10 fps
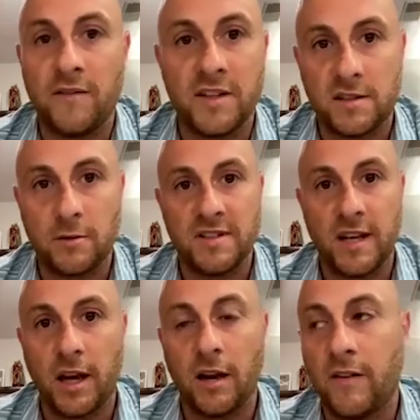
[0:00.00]
obviously we
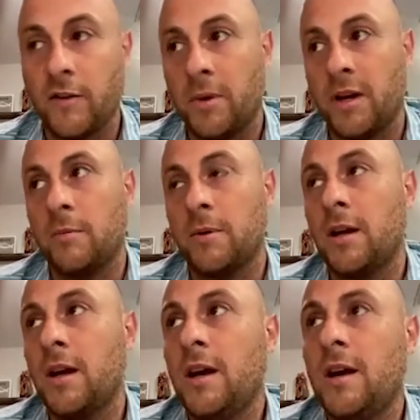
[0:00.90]
take care of everybody, but
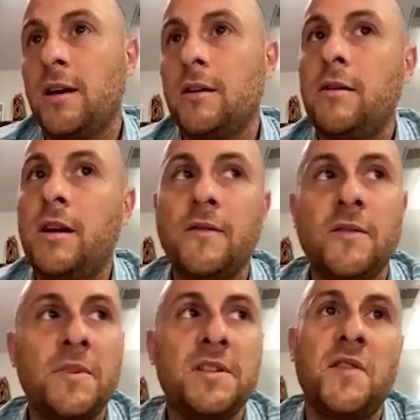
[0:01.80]
you hear
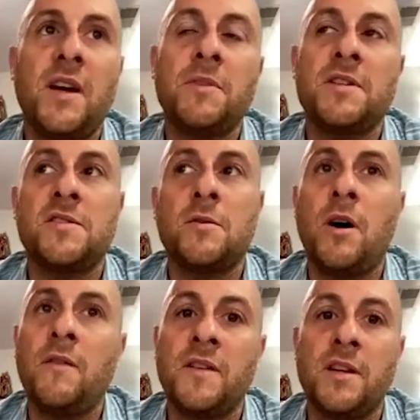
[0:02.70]
from these families so
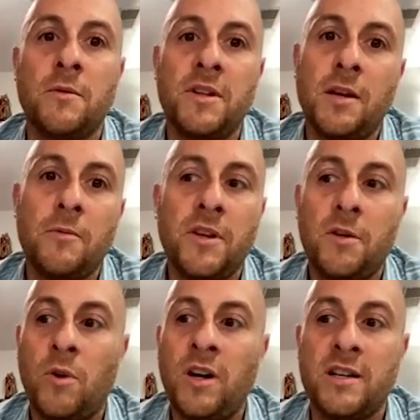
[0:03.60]
often that what they really
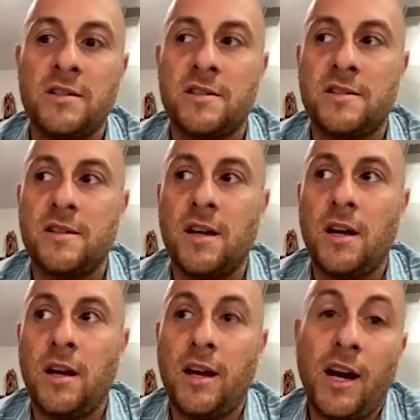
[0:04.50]
want is just,
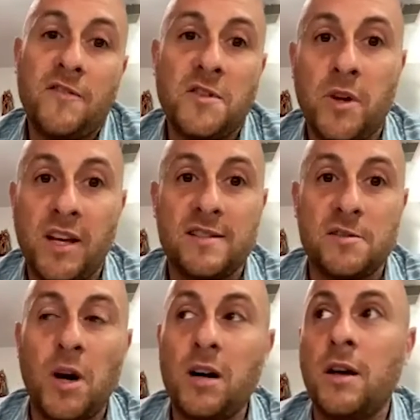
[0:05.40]
and I have 2 kids as
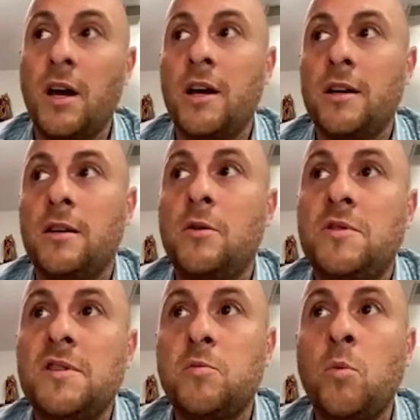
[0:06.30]
well, you
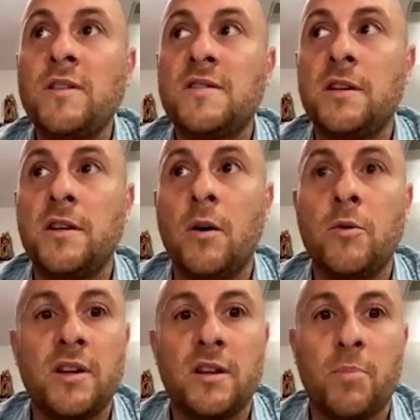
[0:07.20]
just want to know that the